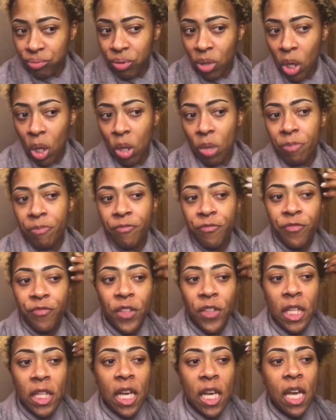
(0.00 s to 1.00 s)

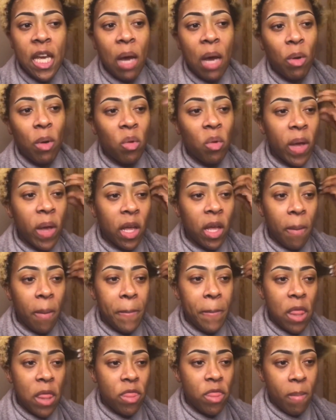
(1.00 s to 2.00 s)
Hopefully I won't wake
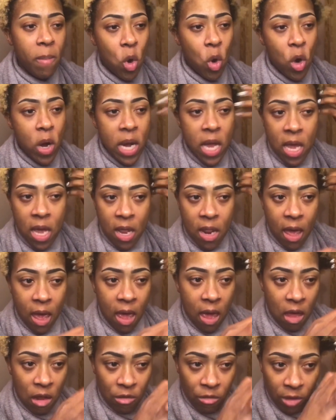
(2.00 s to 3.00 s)
up in the morning
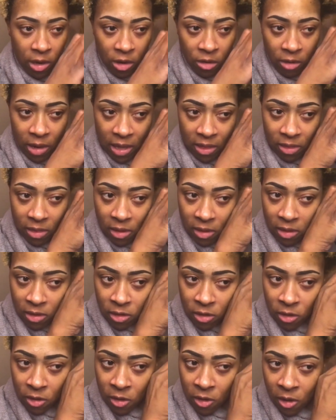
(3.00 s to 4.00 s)
and regret
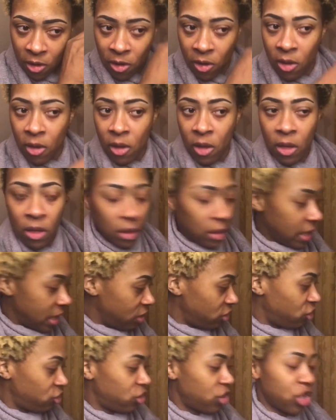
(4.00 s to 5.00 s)
this.
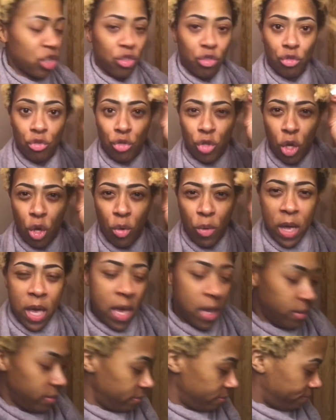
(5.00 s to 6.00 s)
Let's just do
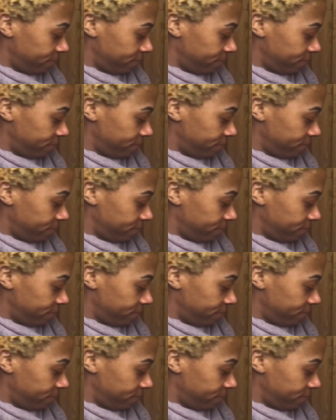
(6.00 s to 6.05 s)
it.